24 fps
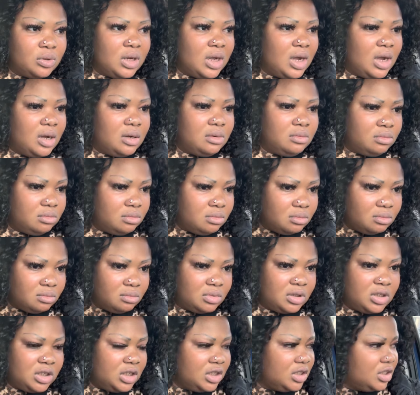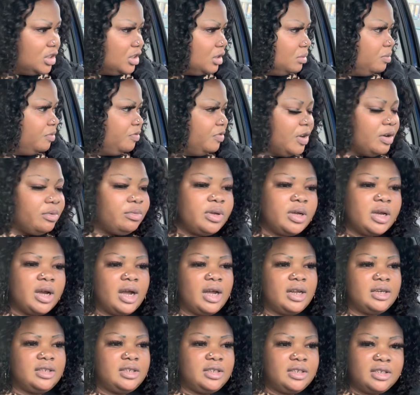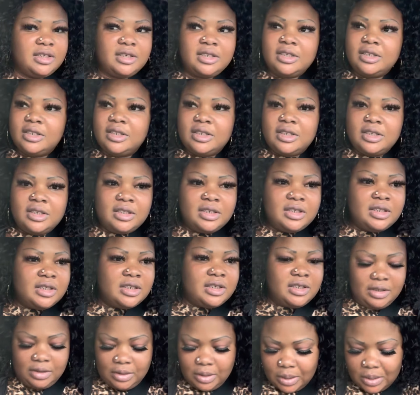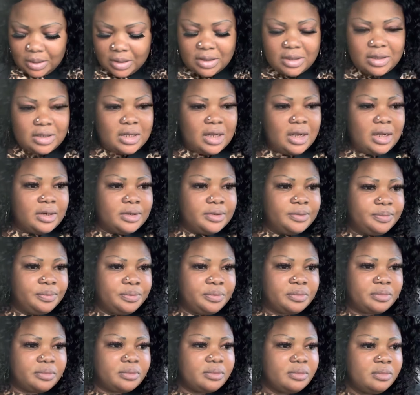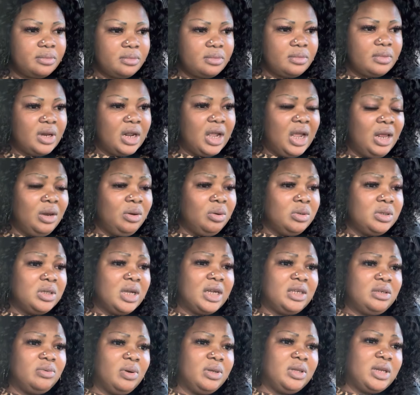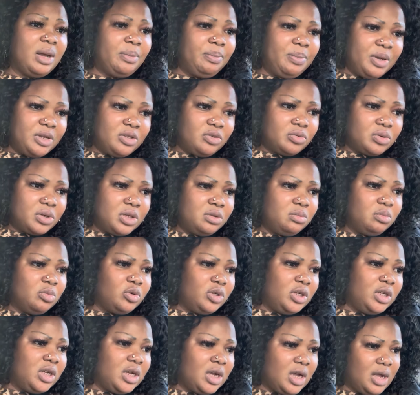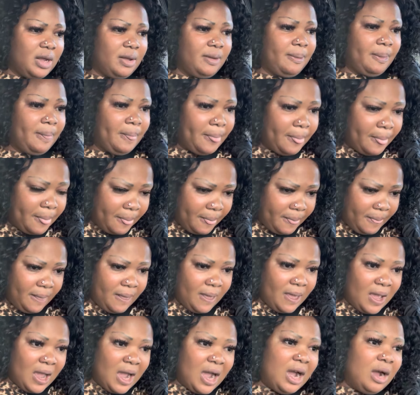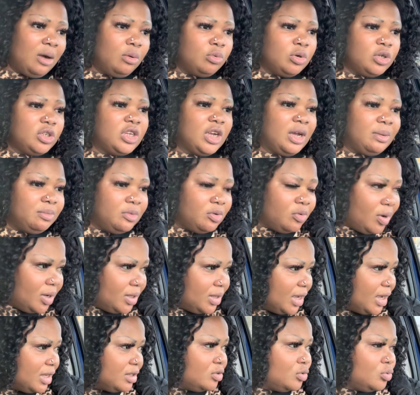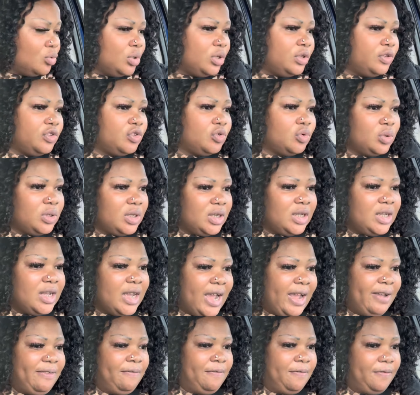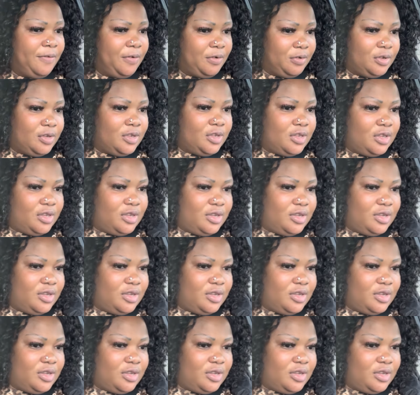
now eating very hard. You understand? I know they are the one that persuade Monica. I wish I'm the one that do it to the guy first.